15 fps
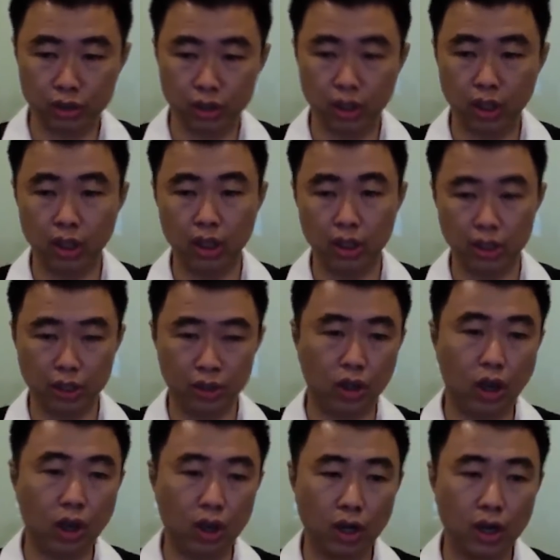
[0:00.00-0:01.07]
the
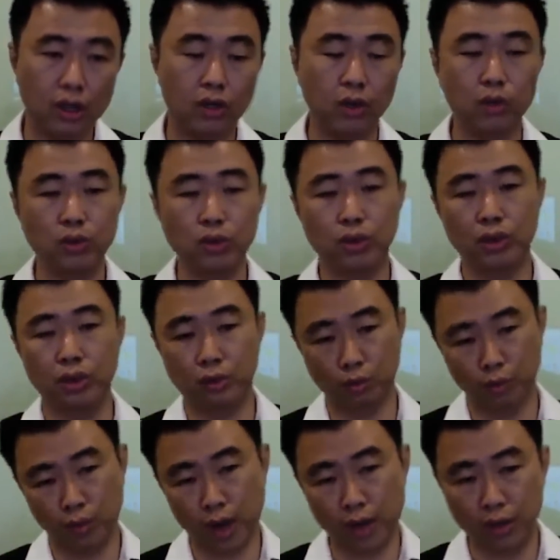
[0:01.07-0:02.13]
dog and also the
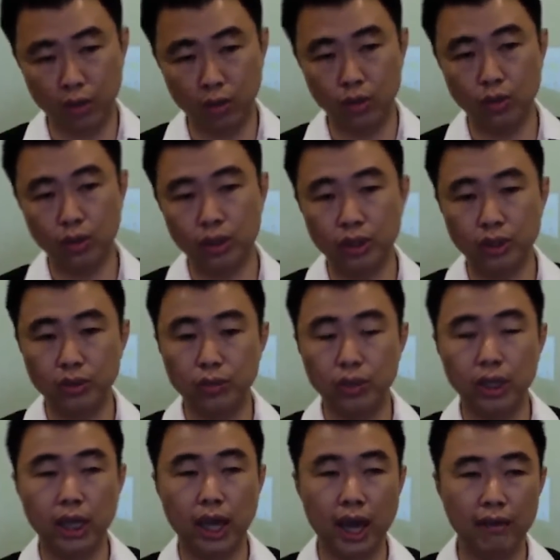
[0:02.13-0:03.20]
rat also doesn't
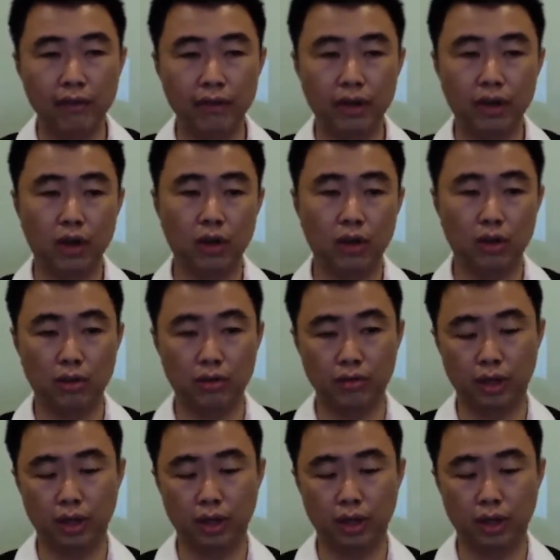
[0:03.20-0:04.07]
really have a lot of